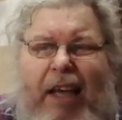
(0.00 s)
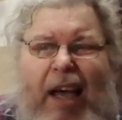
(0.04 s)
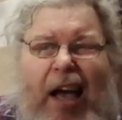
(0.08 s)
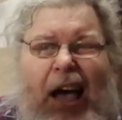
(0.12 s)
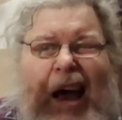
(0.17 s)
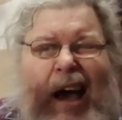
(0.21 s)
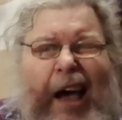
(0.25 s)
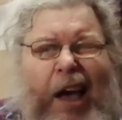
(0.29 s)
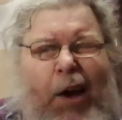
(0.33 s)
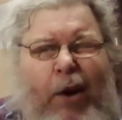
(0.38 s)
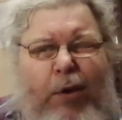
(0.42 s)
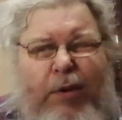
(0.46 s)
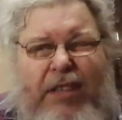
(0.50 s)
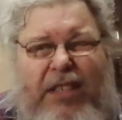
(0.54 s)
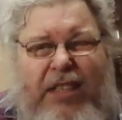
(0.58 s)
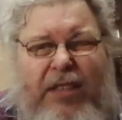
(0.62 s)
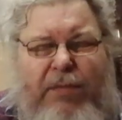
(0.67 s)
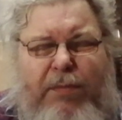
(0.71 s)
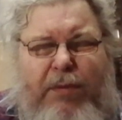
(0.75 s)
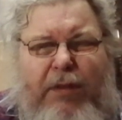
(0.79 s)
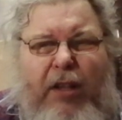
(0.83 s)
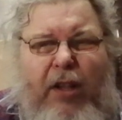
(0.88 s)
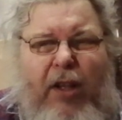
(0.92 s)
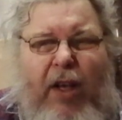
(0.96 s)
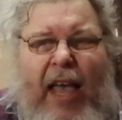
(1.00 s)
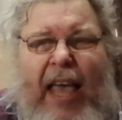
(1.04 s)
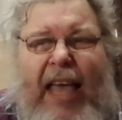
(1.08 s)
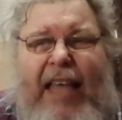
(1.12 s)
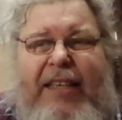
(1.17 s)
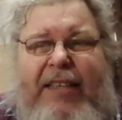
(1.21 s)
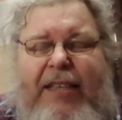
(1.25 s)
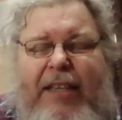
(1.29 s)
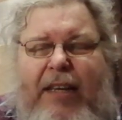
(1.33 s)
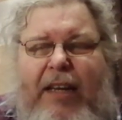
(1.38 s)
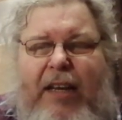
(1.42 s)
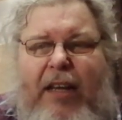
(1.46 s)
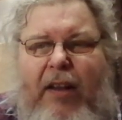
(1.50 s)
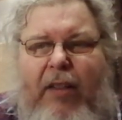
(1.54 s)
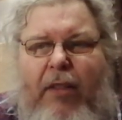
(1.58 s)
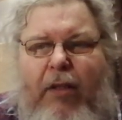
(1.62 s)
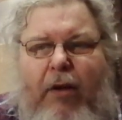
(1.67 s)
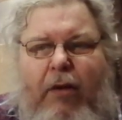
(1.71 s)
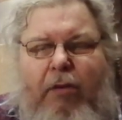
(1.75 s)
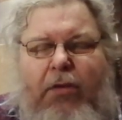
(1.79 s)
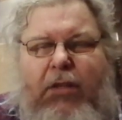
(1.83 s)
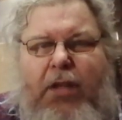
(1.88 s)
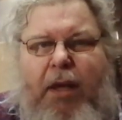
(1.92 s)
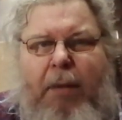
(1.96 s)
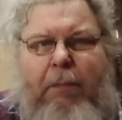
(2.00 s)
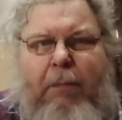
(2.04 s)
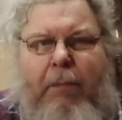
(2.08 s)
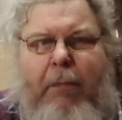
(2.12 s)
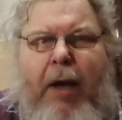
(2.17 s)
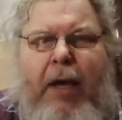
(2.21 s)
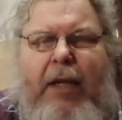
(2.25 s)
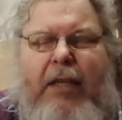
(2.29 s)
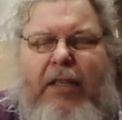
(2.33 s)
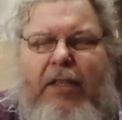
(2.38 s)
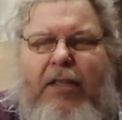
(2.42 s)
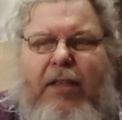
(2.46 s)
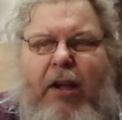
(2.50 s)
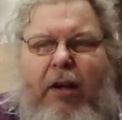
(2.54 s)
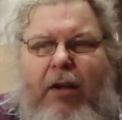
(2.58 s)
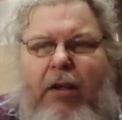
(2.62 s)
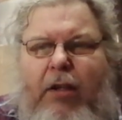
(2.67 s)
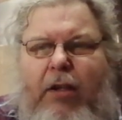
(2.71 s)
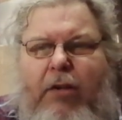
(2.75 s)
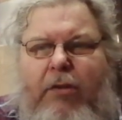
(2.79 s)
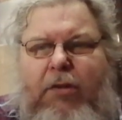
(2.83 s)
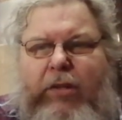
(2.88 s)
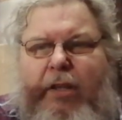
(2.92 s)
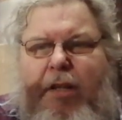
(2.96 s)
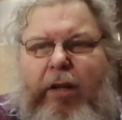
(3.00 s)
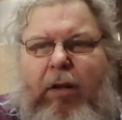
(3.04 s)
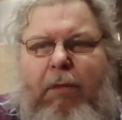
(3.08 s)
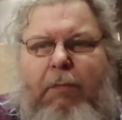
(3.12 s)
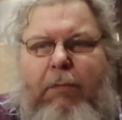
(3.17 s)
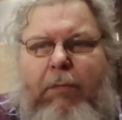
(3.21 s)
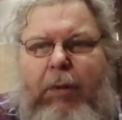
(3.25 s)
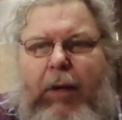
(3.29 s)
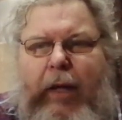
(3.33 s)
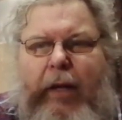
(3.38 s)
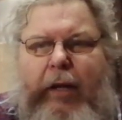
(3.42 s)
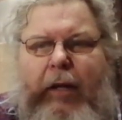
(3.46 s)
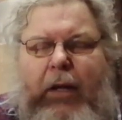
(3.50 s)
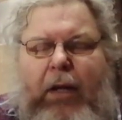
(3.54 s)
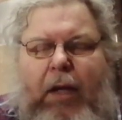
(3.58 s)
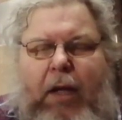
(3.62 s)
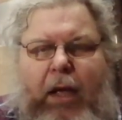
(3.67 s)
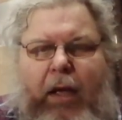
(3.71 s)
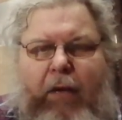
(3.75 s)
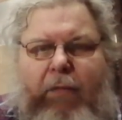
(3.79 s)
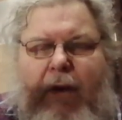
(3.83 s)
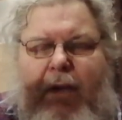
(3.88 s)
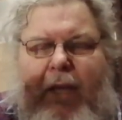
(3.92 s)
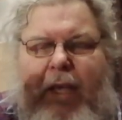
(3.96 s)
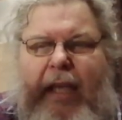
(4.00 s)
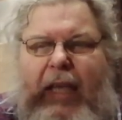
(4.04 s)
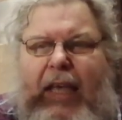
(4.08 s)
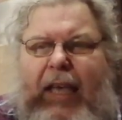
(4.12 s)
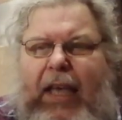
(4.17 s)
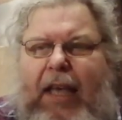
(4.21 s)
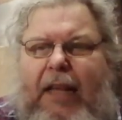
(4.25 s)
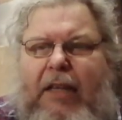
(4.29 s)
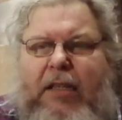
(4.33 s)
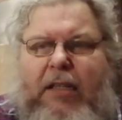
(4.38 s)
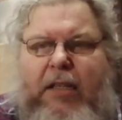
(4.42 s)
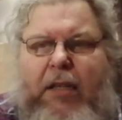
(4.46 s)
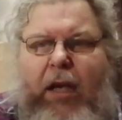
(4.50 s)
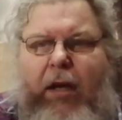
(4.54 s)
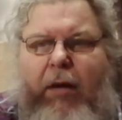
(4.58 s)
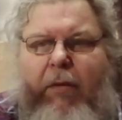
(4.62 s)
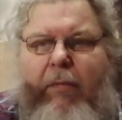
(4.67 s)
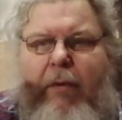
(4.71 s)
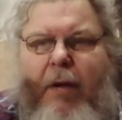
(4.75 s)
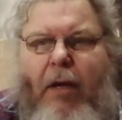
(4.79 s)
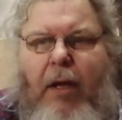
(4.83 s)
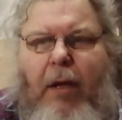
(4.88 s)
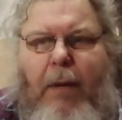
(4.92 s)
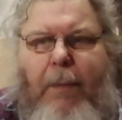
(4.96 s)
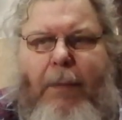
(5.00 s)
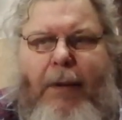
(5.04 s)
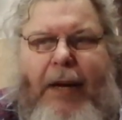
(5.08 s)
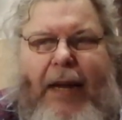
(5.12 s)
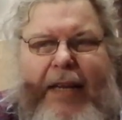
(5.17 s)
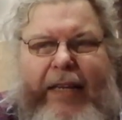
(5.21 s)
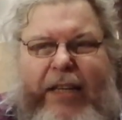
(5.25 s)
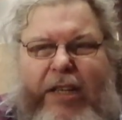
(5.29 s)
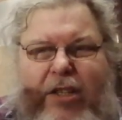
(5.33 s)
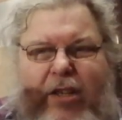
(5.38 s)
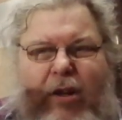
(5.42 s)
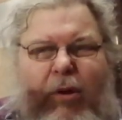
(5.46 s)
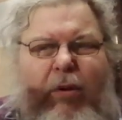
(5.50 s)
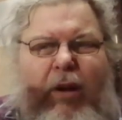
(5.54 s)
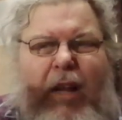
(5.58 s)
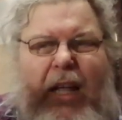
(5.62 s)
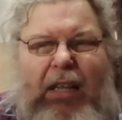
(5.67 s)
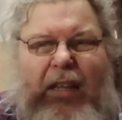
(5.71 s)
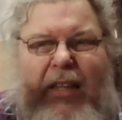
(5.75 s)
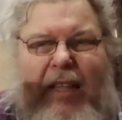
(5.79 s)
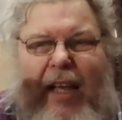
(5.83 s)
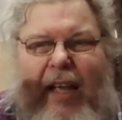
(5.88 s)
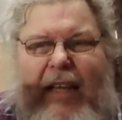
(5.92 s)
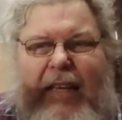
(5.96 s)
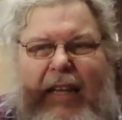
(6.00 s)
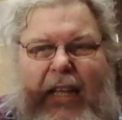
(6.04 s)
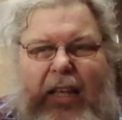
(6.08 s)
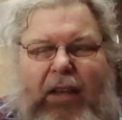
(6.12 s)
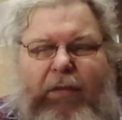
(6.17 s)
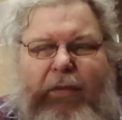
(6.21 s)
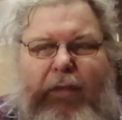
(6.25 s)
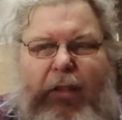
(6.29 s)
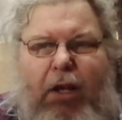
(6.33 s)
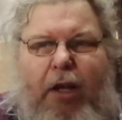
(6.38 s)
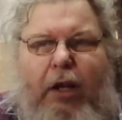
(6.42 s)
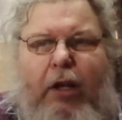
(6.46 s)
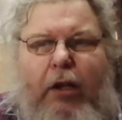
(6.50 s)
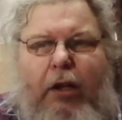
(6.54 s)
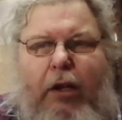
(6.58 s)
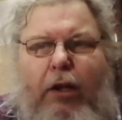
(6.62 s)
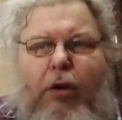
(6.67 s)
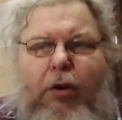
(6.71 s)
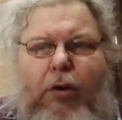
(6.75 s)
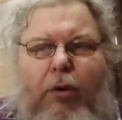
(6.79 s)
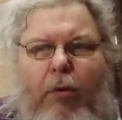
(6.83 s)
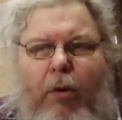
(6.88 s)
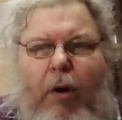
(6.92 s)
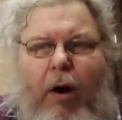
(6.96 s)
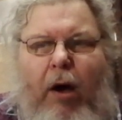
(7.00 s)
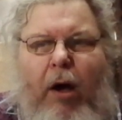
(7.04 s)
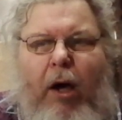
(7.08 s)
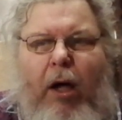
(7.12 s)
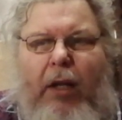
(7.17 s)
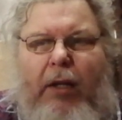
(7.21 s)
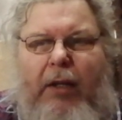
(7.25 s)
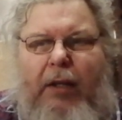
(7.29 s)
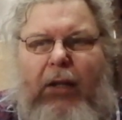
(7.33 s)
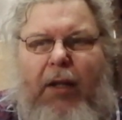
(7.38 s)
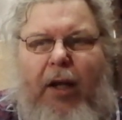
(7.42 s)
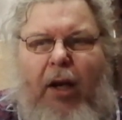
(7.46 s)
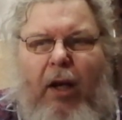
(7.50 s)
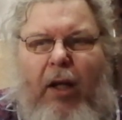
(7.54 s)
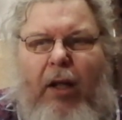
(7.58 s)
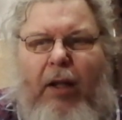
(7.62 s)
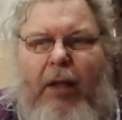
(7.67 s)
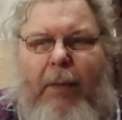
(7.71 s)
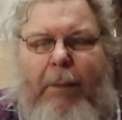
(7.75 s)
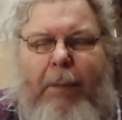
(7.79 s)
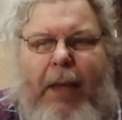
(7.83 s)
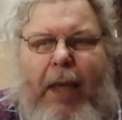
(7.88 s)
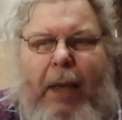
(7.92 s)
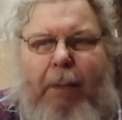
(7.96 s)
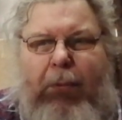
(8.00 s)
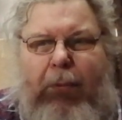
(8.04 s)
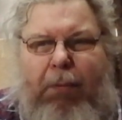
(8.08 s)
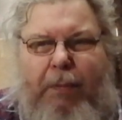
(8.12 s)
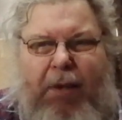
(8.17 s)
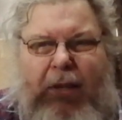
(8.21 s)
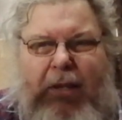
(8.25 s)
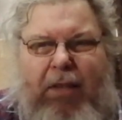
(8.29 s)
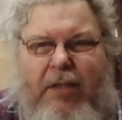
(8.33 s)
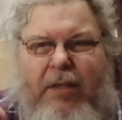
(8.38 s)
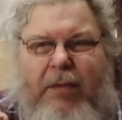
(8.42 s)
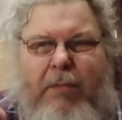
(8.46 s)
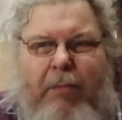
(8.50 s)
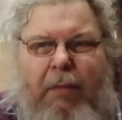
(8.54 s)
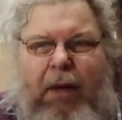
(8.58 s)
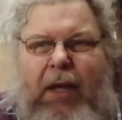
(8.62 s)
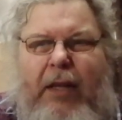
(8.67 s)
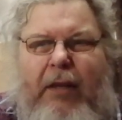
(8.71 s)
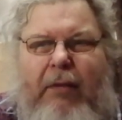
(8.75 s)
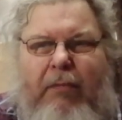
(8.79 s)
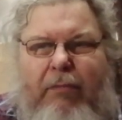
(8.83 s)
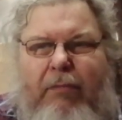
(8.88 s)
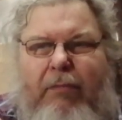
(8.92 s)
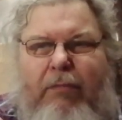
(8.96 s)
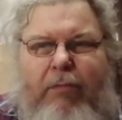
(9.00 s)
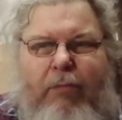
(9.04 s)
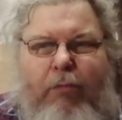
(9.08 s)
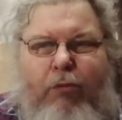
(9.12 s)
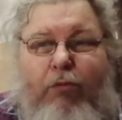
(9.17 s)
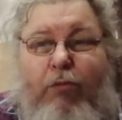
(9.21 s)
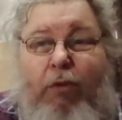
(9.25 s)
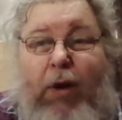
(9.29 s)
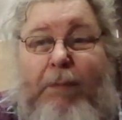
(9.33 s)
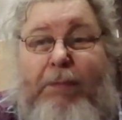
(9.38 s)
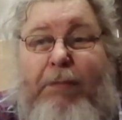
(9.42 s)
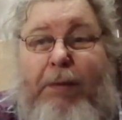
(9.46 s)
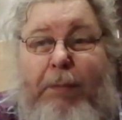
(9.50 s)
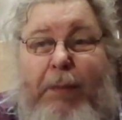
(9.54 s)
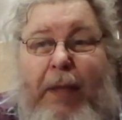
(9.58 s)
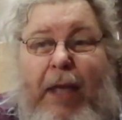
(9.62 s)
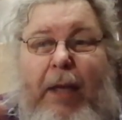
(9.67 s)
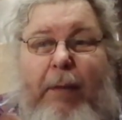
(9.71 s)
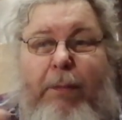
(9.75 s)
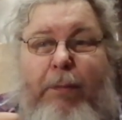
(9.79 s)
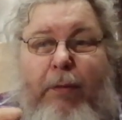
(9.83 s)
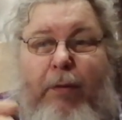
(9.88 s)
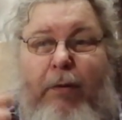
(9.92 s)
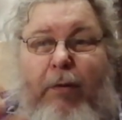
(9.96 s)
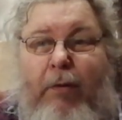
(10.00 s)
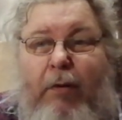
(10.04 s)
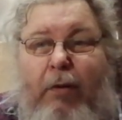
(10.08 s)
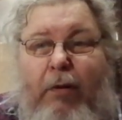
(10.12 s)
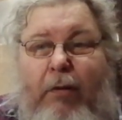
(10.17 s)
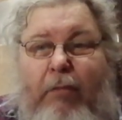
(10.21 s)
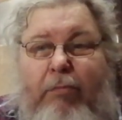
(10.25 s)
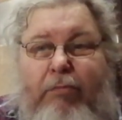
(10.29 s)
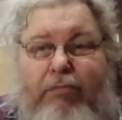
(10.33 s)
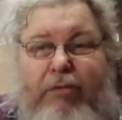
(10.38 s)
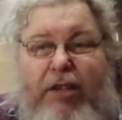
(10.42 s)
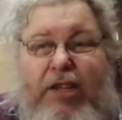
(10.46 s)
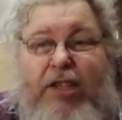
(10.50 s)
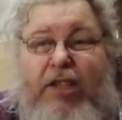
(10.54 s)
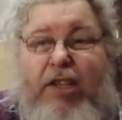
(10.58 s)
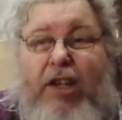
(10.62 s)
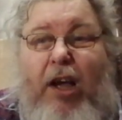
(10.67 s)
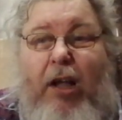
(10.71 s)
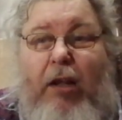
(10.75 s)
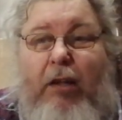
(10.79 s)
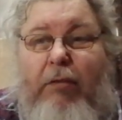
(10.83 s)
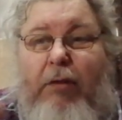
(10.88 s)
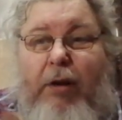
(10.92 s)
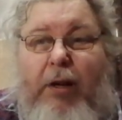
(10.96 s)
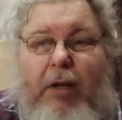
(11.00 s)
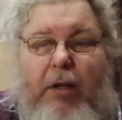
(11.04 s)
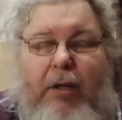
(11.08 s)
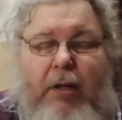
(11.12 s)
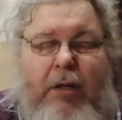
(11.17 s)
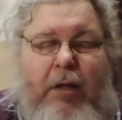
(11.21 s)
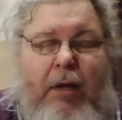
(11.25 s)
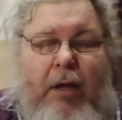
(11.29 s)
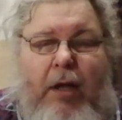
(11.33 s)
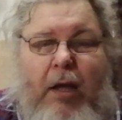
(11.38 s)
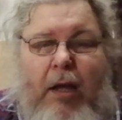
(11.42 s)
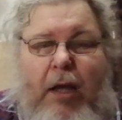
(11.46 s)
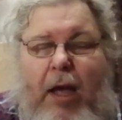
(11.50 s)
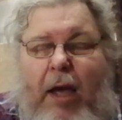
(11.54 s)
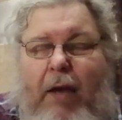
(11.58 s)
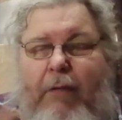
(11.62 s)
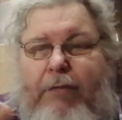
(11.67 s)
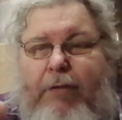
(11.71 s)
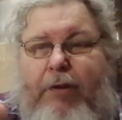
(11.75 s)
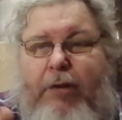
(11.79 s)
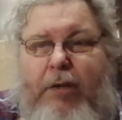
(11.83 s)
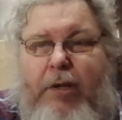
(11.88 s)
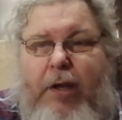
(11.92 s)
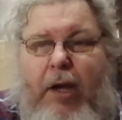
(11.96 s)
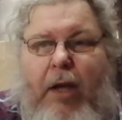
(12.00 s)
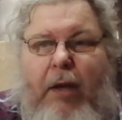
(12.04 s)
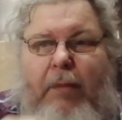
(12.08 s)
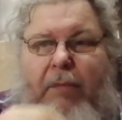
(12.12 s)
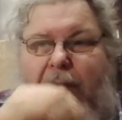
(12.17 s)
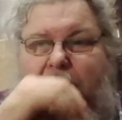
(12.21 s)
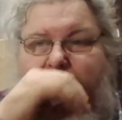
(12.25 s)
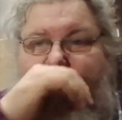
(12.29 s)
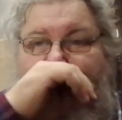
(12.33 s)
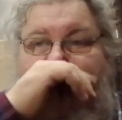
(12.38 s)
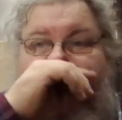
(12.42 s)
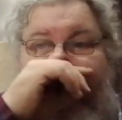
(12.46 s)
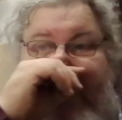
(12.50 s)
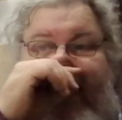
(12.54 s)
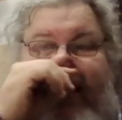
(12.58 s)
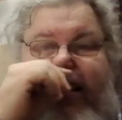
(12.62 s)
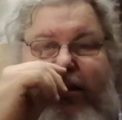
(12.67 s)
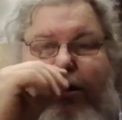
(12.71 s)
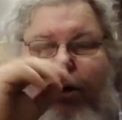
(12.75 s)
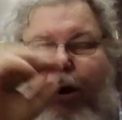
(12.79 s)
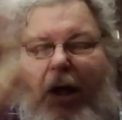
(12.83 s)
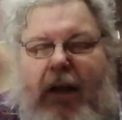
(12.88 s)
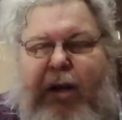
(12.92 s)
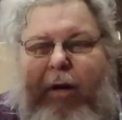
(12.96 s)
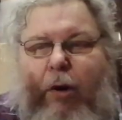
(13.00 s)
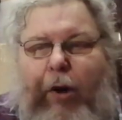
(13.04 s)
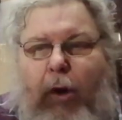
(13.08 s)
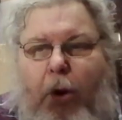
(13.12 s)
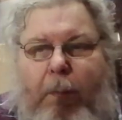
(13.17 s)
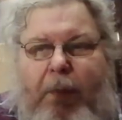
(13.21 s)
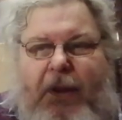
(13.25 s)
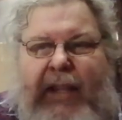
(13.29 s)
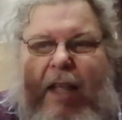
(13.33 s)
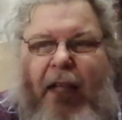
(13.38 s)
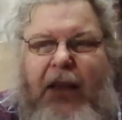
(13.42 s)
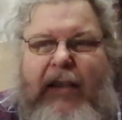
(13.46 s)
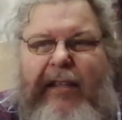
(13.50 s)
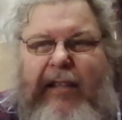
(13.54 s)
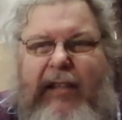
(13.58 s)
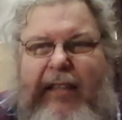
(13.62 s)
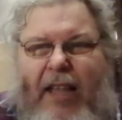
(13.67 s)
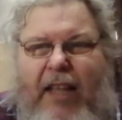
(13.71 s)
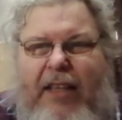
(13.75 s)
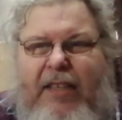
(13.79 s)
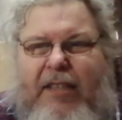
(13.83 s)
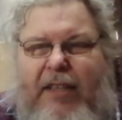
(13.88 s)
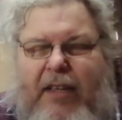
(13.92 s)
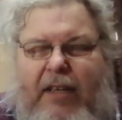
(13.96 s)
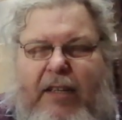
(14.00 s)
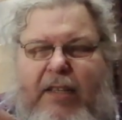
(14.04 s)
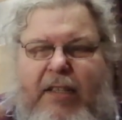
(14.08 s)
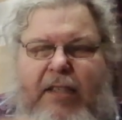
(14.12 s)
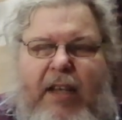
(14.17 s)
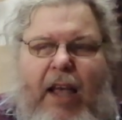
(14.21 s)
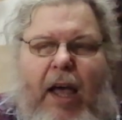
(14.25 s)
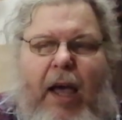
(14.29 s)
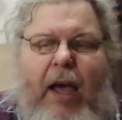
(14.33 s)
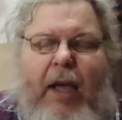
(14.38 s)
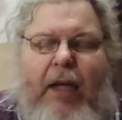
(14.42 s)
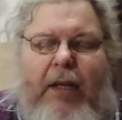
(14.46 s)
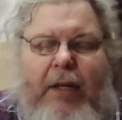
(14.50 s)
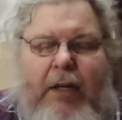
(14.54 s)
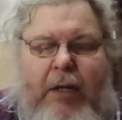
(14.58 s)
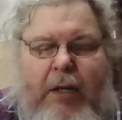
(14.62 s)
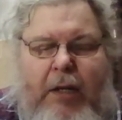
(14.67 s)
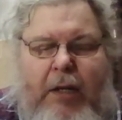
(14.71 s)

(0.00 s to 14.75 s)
I always a little hesitant of those. I might start using them, but if I can get some, but I just don't like the idea of the glue on on the paper because it might rip the paper or discolor it uh, after time. So I don't know, but that's that's an aside.